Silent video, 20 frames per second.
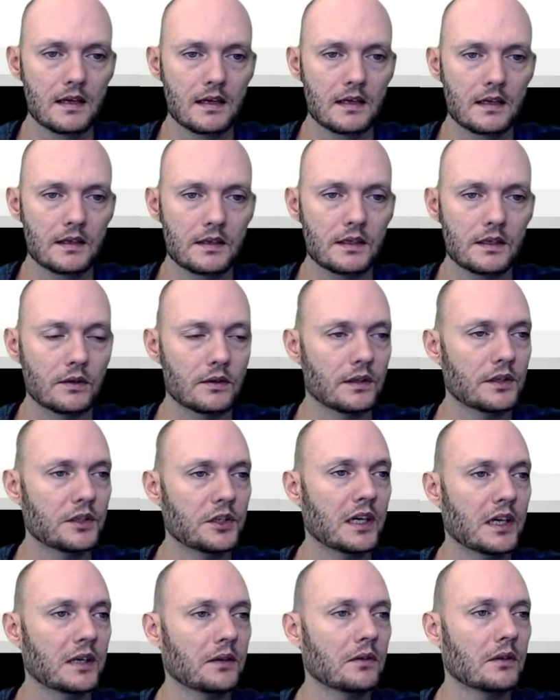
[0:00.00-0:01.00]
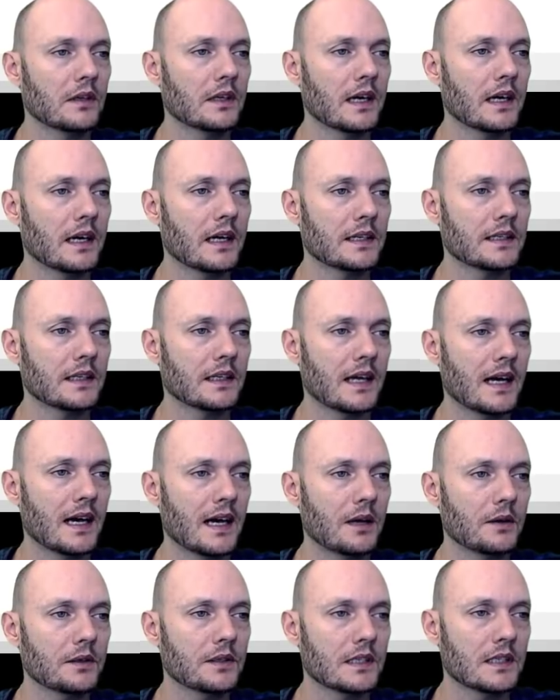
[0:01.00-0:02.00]
So the gyroid has an
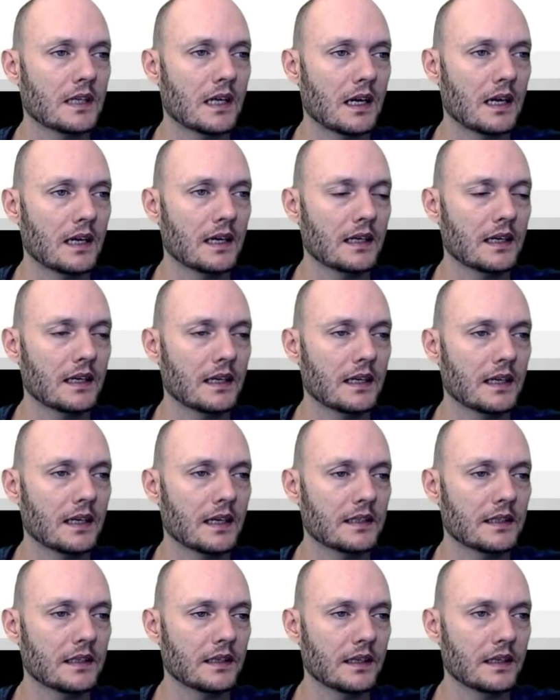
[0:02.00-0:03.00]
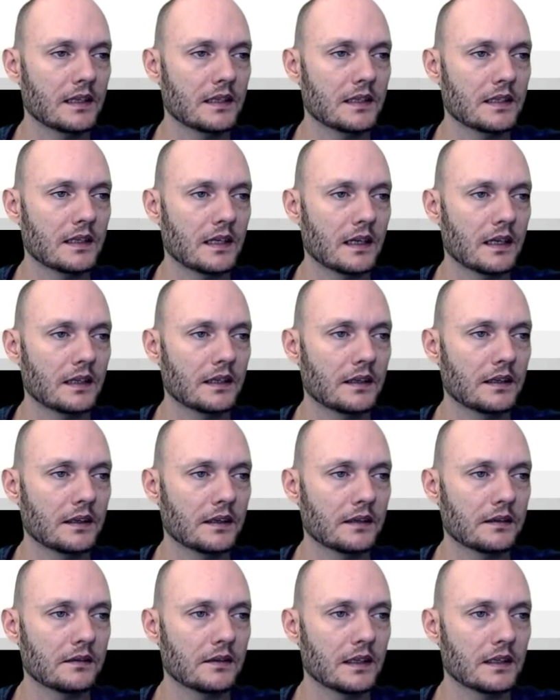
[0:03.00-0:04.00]
outside and it has an inside
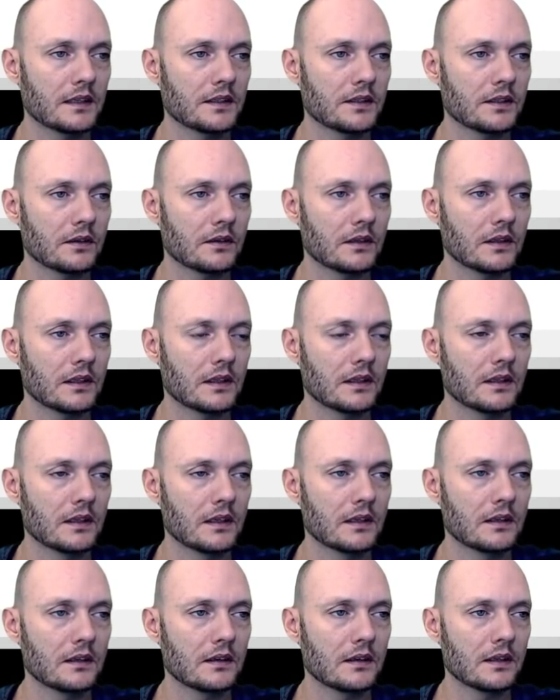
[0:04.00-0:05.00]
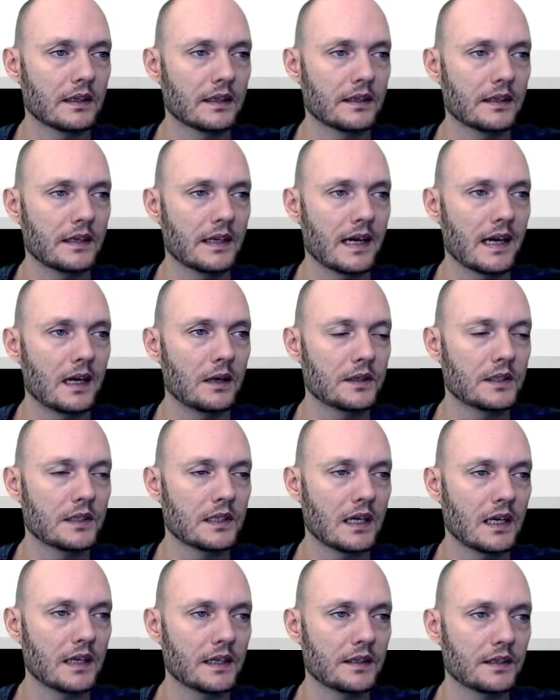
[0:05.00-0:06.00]
here, right? So the
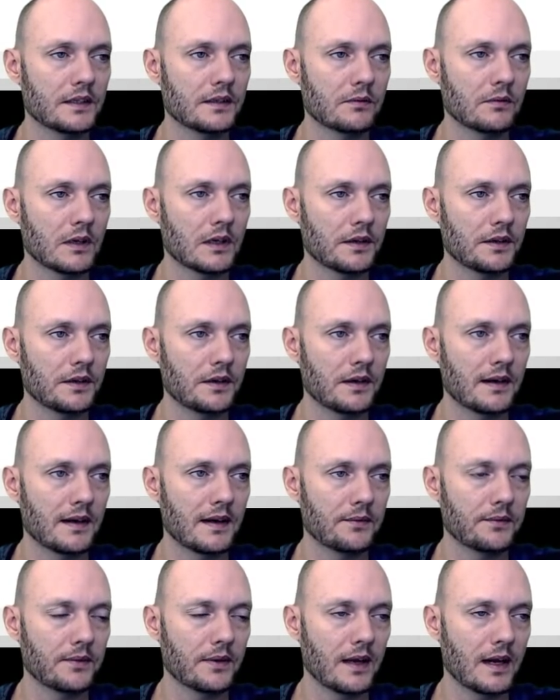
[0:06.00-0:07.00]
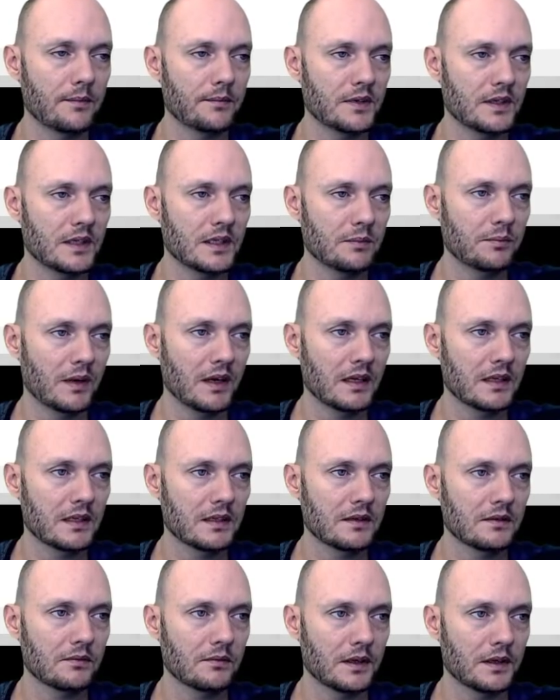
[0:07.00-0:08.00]
outside is where you have empty
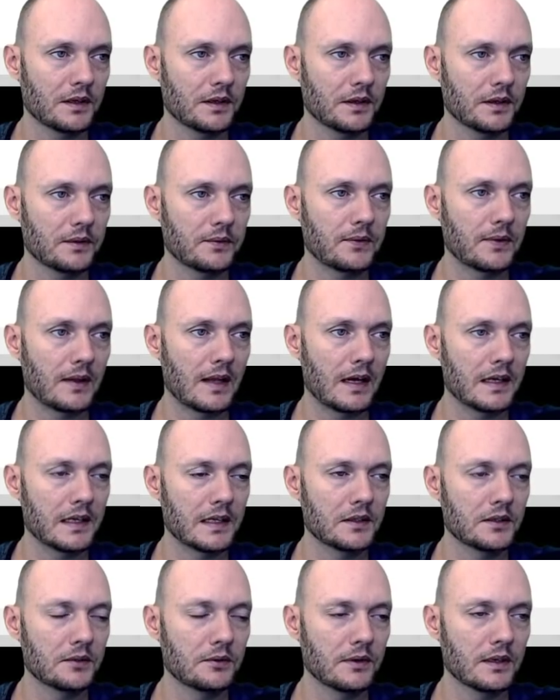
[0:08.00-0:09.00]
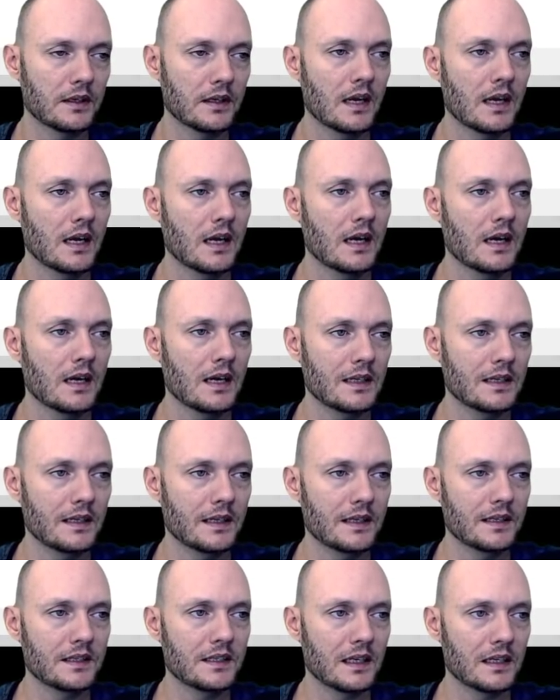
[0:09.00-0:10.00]
space where you could fly into it, and the
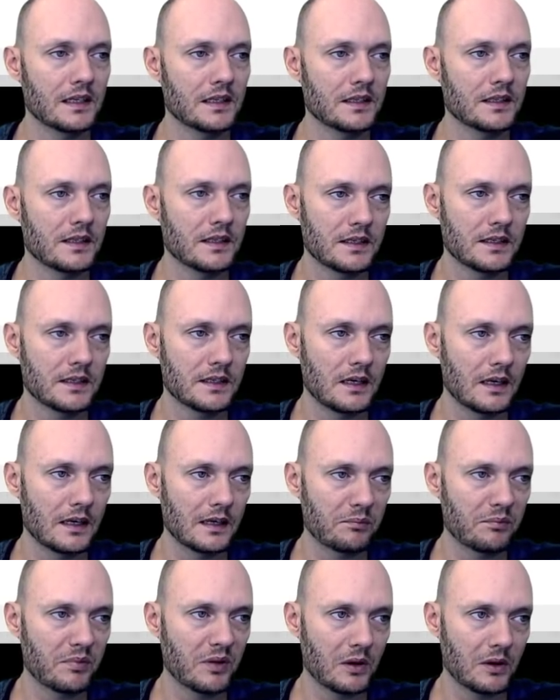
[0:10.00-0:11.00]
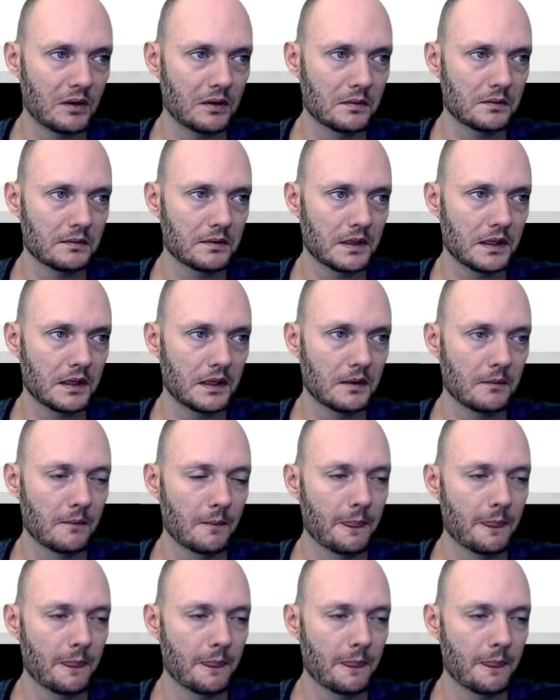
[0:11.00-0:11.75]
inside is the solid part over here.